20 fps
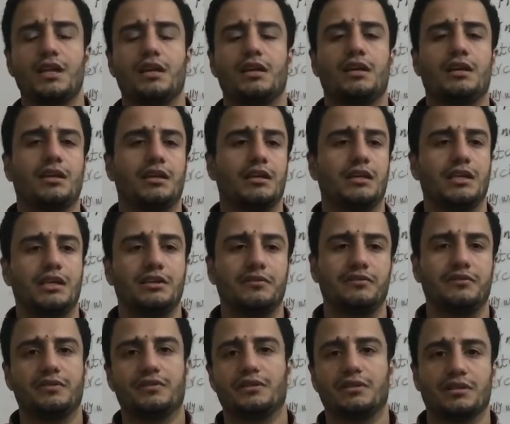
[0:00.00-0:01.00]

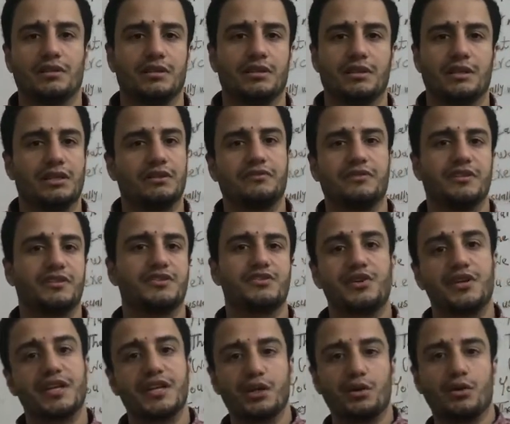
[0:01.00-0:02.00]
even if it's
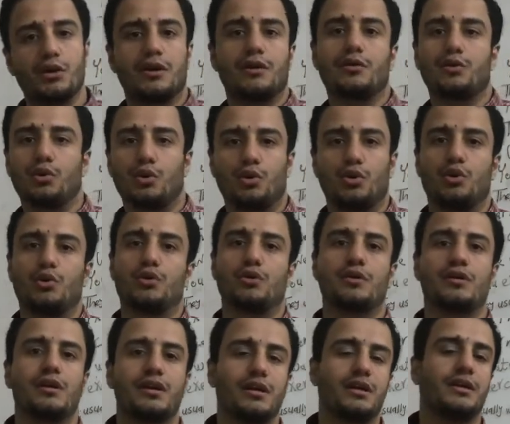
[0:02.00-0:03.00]
regular or
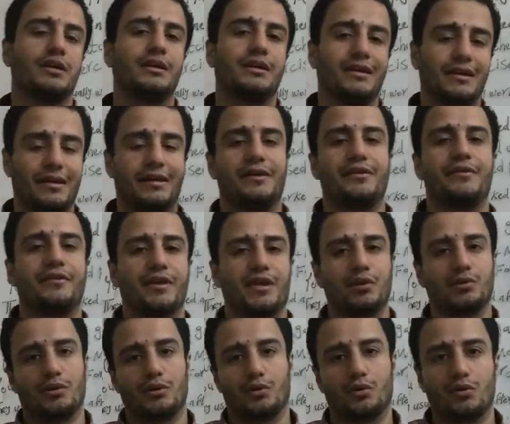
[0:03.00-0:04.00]

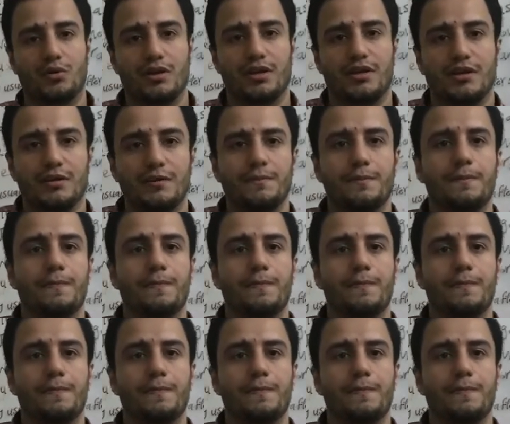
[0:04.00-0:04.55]
irregular, okay?